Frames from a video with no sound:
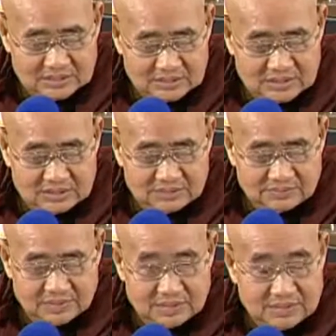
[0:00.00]
the
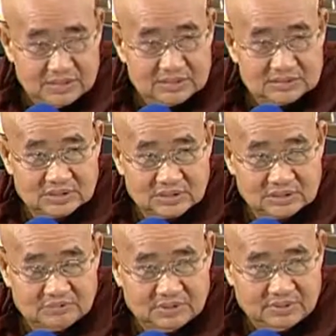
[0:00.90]
divine and such
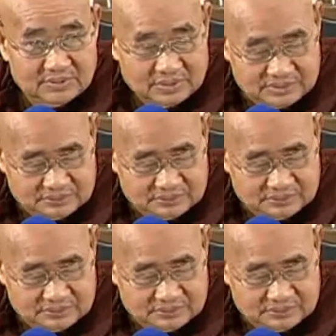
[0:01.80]
power.